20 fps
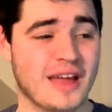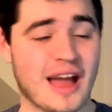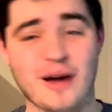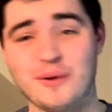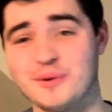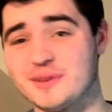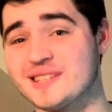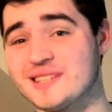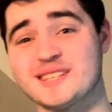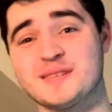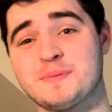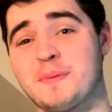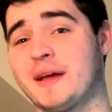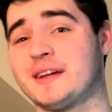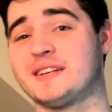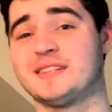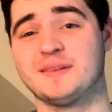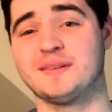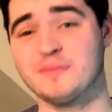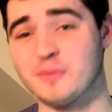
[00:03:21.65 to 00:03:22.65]
I was
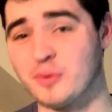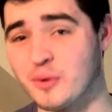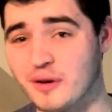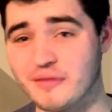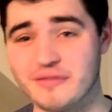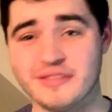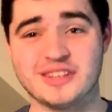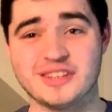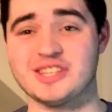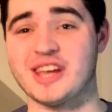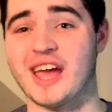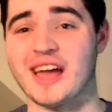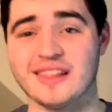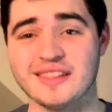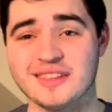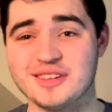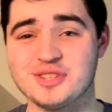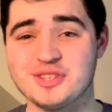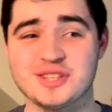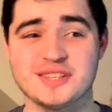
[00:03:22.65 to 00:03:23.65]
expecting more of the
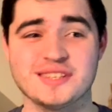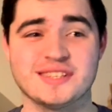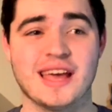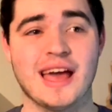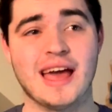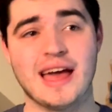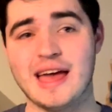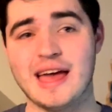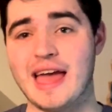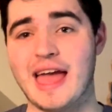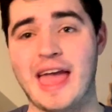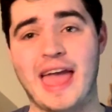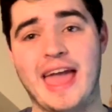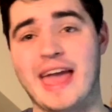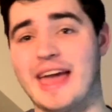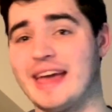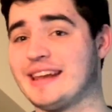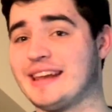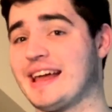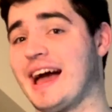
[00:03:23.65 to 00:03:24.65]
challenges,
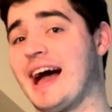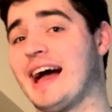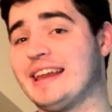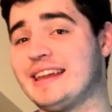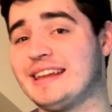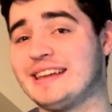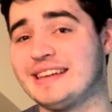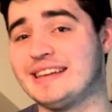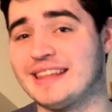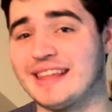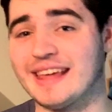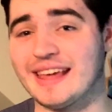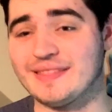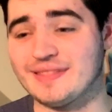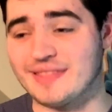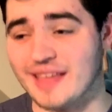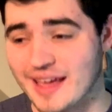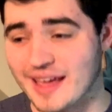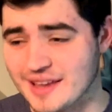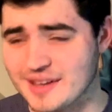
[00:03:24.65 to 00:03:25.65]
and I didn't
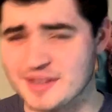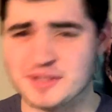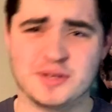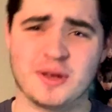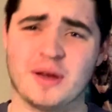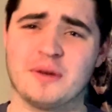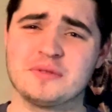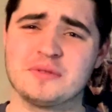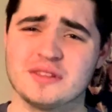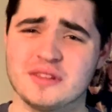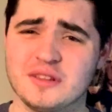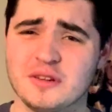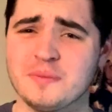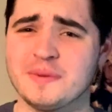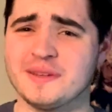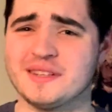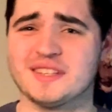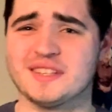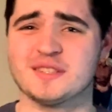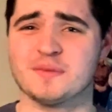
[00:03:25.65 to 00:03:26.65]
get that, and so I was a little
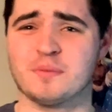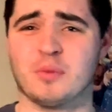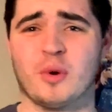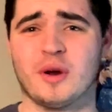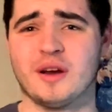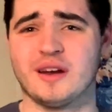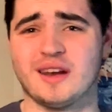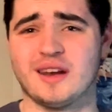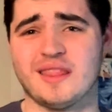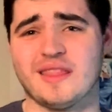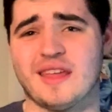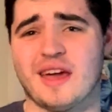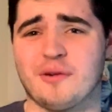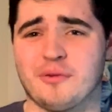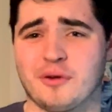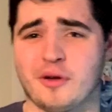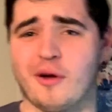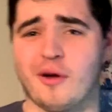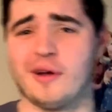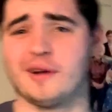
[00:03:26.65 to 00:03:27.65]
bit disappointed in that
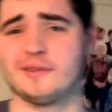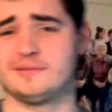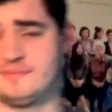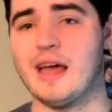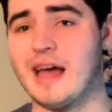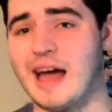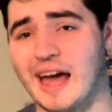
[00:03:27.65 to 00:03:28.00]
regard.